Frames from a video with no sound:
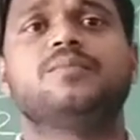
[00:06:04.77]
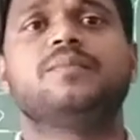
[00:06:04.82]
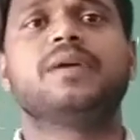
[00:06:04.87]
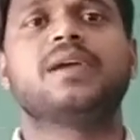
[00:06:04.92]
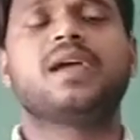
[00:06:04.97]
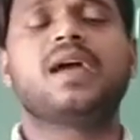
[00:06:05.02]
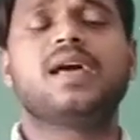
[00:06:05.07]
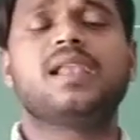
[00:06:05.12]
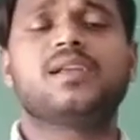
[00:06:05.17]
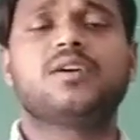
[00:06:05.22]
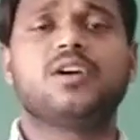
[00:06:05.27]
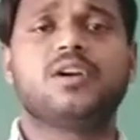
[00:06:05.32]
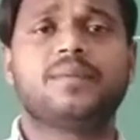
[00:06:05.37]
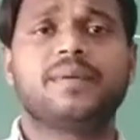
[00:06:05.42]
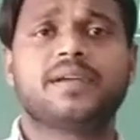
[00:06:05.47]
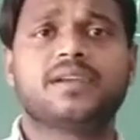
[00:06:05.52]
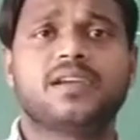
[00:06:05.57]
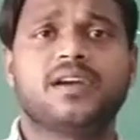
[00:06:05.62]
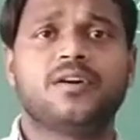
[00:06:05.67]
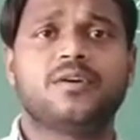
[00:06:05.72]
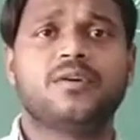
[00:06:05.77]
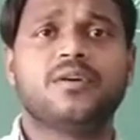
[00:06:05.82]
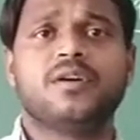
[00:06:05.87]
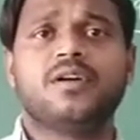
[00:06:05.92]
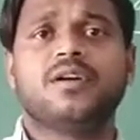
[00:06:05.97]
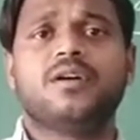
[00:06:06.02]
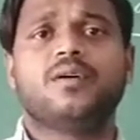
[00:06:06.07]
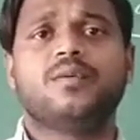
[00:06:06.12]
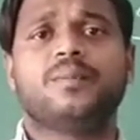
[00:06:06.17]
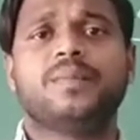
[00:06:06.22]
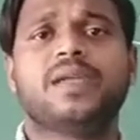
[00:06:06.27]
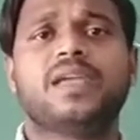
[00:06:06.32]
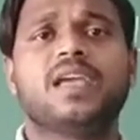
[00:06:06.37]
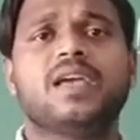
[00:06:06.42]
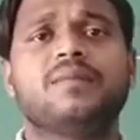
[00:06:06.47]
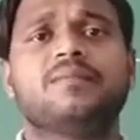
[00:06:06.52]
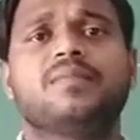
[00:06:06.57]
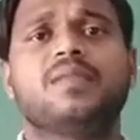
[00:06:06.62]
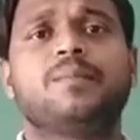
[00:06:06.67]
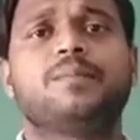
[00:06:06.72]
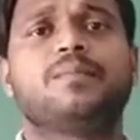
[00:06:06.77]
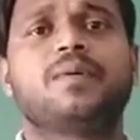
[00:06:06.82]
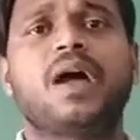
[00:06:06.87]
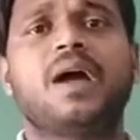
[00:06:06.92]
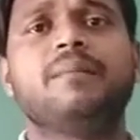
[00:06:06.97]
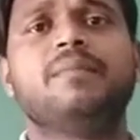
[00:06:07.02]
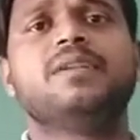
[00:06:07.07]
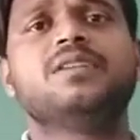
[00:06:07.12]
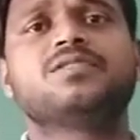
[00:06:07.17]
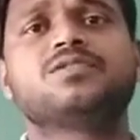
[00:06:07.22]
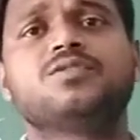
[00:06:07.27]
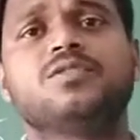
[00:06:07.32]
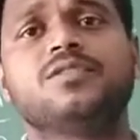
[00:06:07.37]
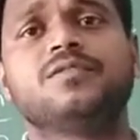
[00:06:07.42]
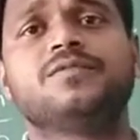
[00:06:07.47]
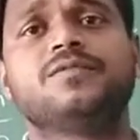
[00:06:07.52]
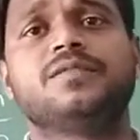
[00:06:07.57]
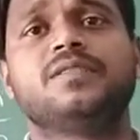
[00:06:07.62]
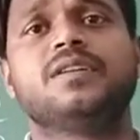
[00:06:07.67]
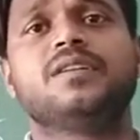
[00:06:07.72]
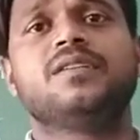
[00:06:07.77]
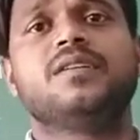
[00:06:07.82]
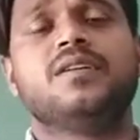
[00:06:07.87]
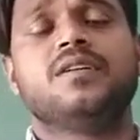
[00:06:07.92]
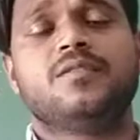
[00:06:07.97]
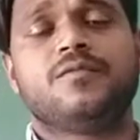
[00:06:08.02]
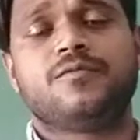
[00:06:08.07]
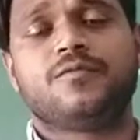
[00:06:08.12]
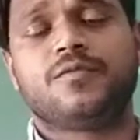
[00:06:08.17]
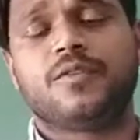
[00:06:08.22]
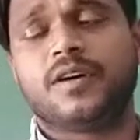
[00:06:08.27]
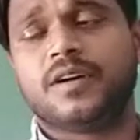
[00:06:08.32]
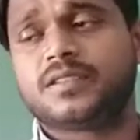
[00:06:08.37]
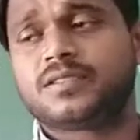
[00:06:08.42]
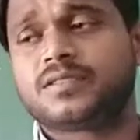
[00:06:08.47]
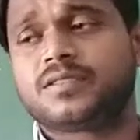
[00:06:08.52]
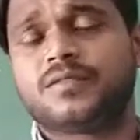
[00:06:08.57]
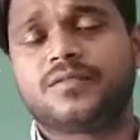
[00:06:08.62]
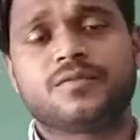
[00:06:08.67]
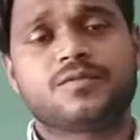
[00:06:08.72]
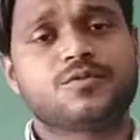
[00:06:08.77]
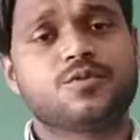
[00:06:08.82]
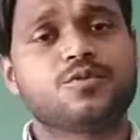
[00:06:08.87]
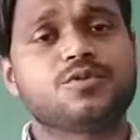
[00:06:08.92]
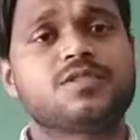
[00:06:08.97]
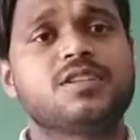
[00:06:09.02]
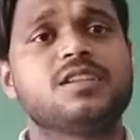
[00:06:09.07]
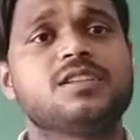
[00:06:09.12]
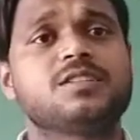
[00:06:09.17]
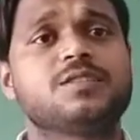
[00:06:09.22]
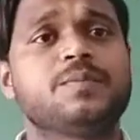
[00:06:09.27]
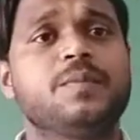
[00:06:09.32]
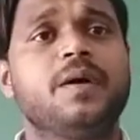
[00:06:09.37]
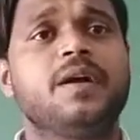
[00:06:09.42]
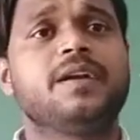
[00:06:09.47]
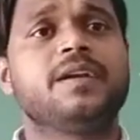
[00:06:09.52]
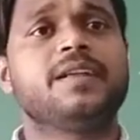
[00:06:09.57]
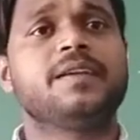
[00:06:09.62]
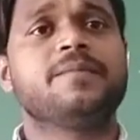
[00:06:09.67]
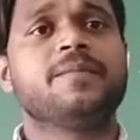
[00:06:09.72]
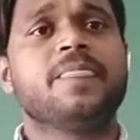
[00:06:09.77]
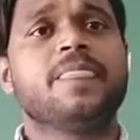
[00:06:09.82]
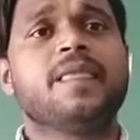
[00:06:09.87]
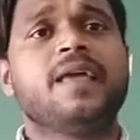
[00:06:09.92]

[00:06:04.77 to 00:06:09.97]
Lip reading: Mikhail Gorbachev became the Prime Minister of the first Socialist Party,